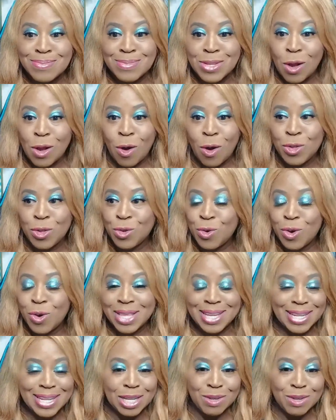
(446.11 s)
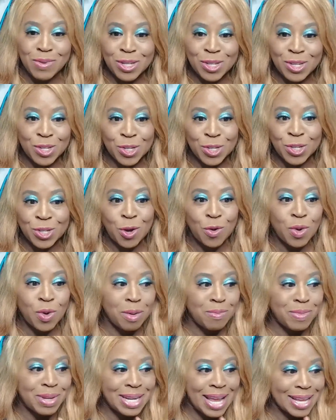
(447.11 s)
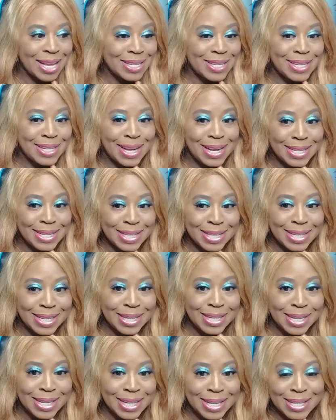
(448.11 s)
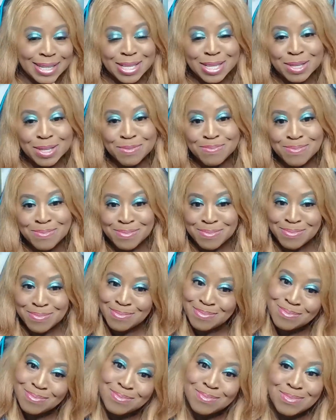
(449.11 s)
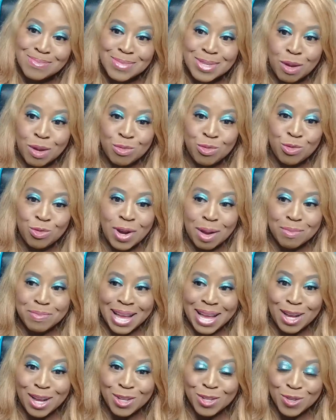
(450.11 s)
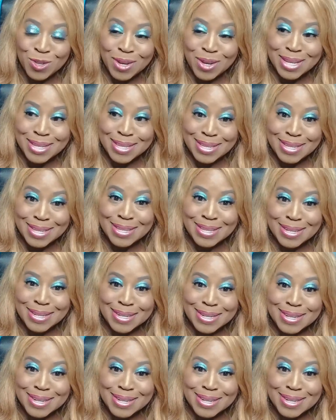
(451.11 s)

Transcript: all Dorothy did was just show up and accidentally help drop a house on her sister.